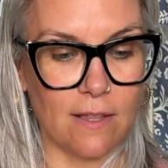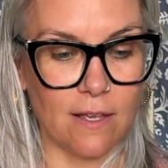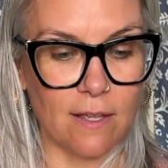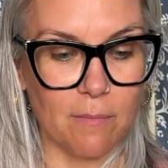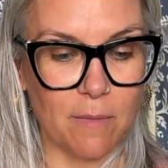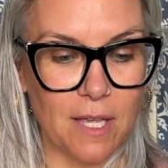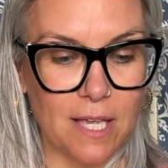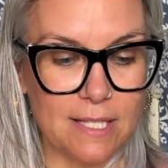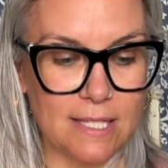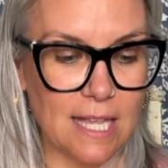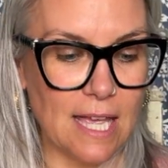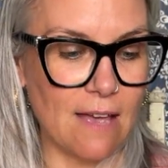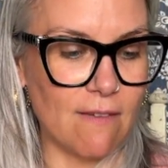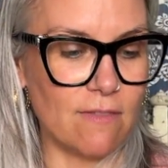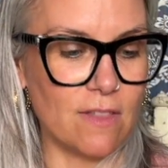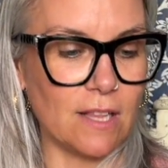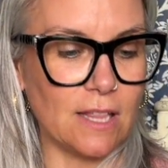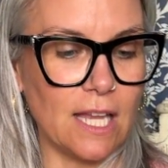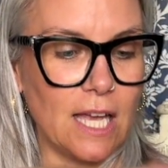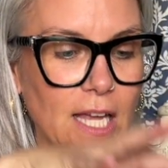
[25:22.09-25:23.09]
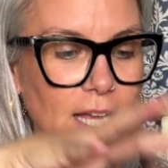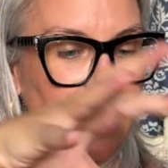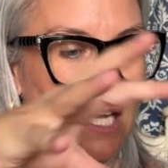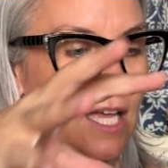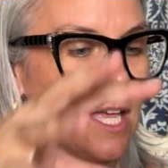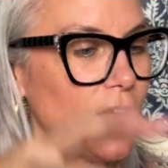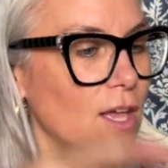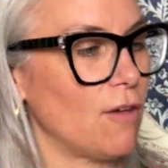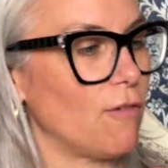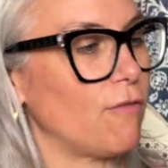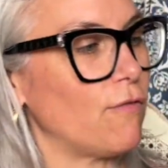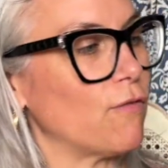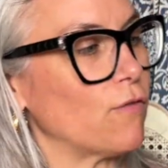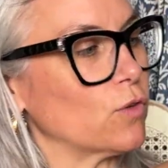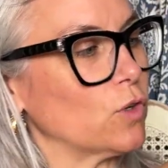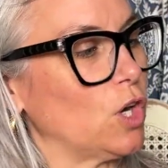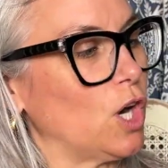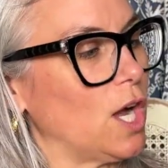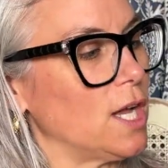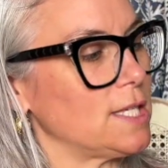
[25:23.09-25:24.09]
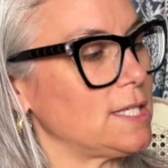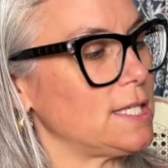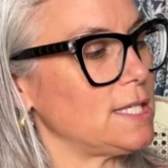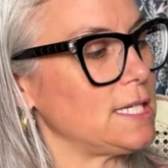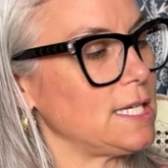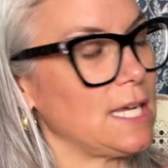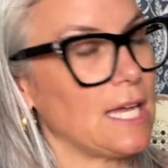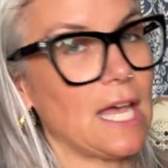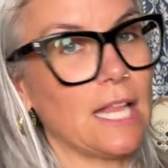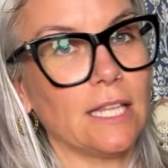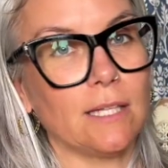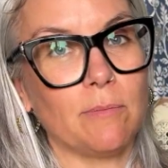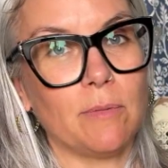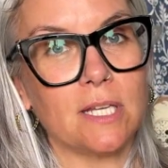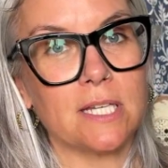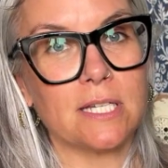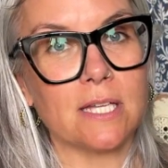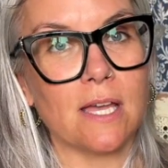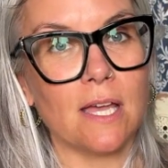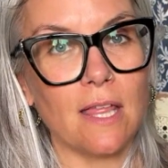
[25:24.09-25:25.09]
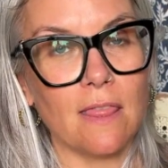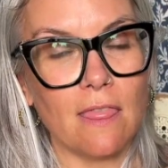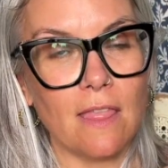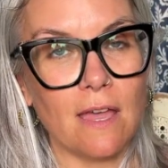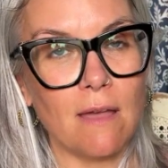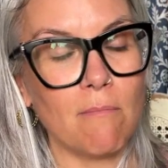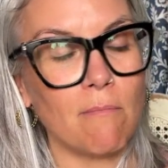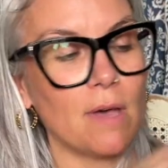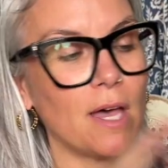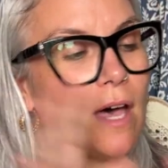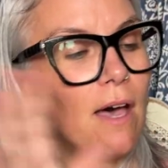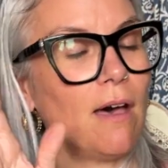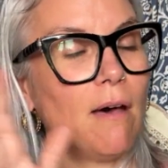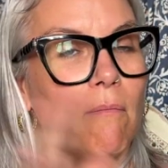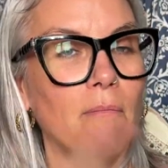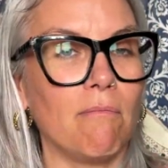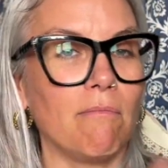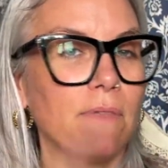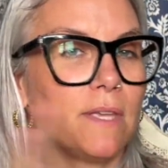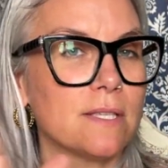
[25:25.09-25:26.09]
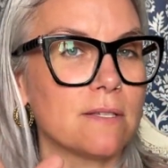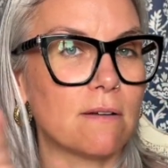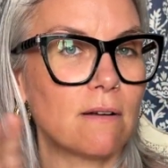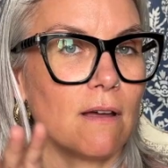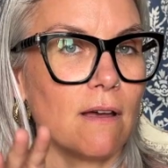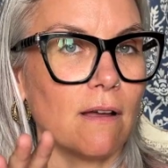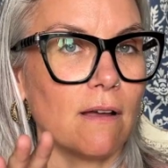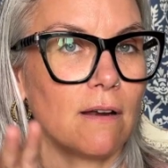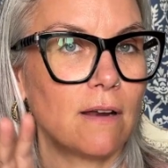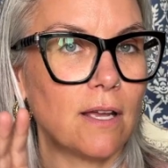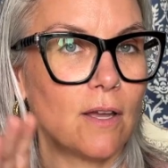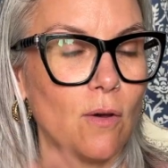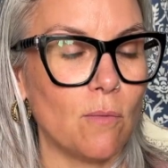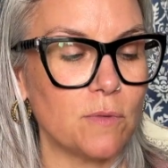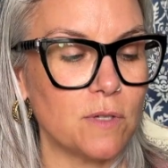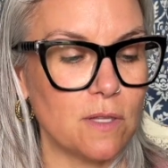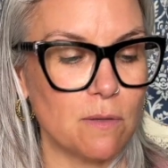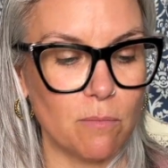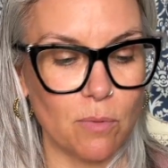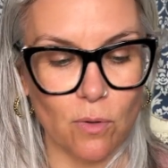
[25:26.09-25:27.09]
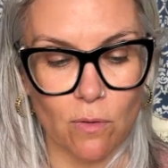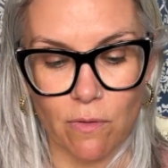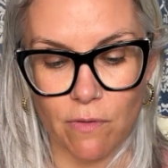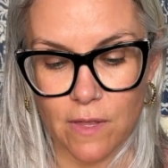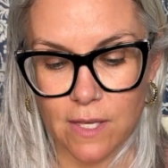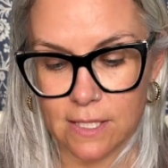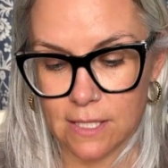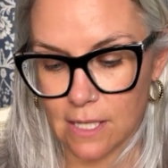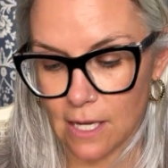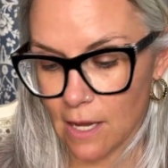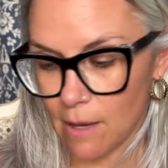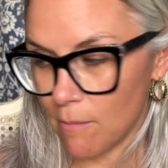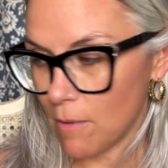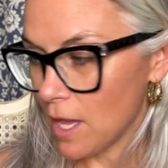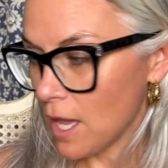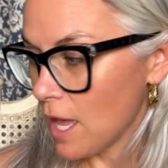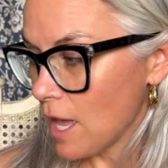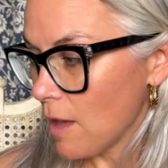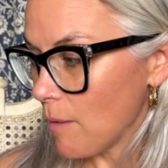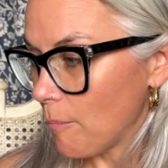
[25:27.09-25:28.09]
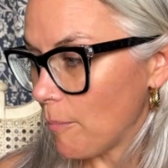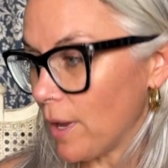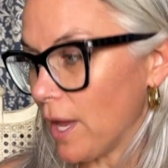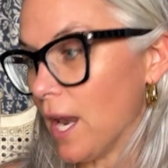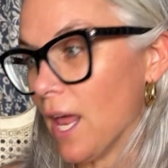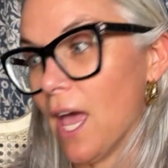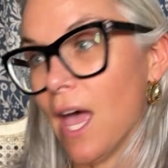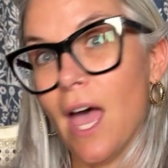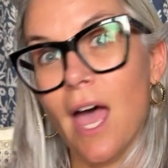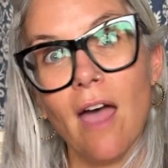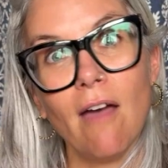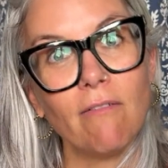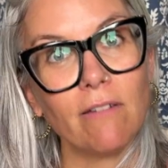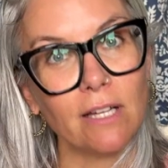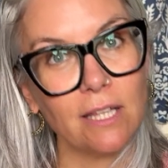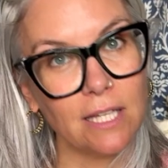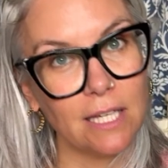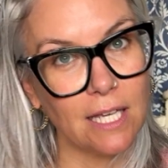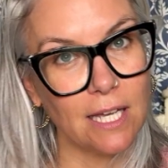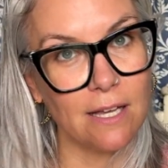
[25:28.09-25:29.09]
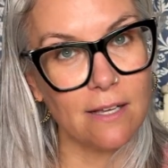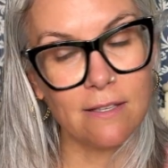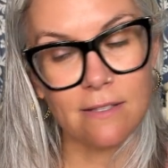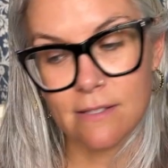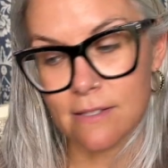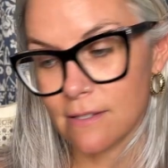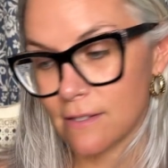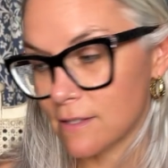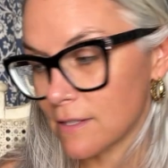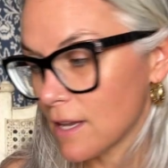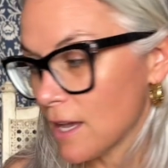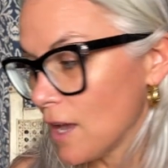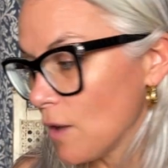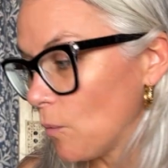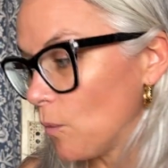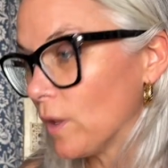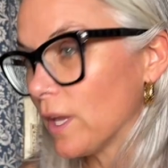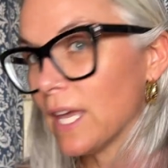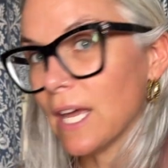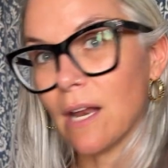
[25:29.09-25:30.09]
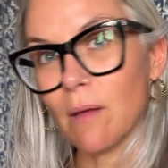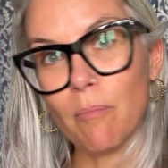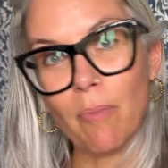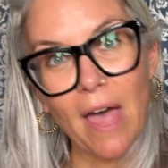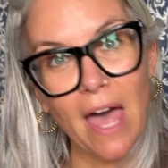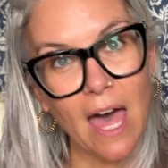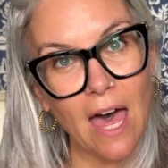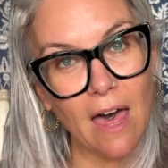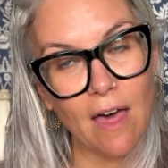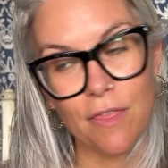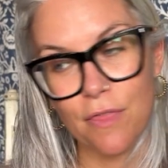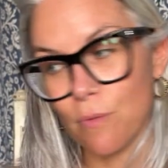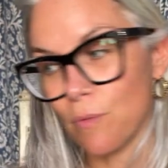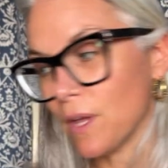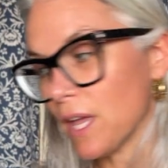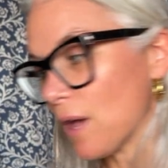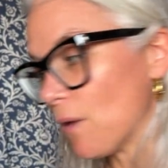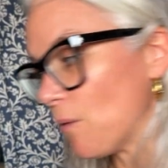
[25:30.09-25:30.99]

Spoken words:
because they have the like frosty element on them. These are not going to go up to the booth this time, but everything else will get a bath, will get